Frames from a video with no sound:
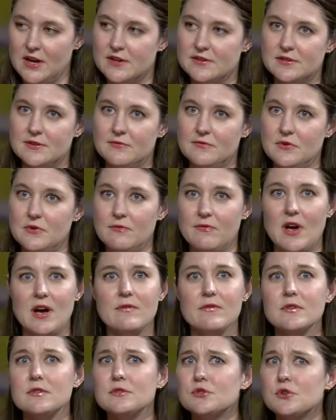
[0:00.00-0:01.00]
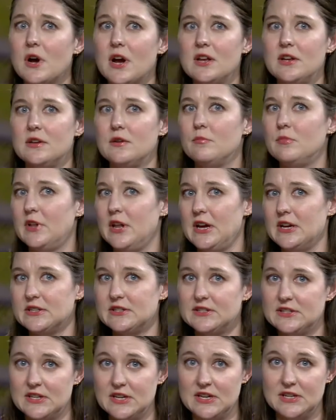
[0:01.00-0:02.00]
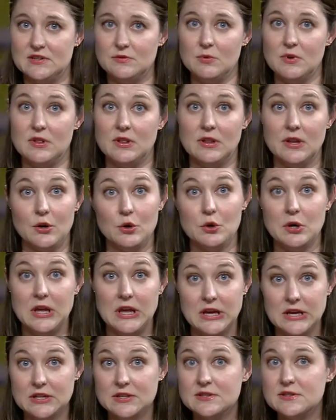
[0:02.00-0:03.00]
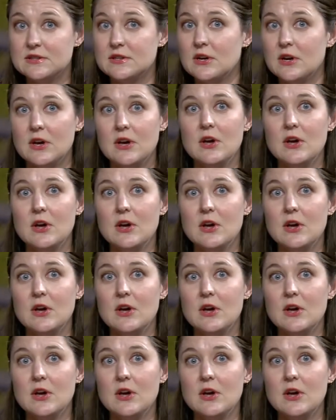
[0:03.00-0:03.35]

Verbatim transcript: Because if you've ever tried to plant seeds with little kids,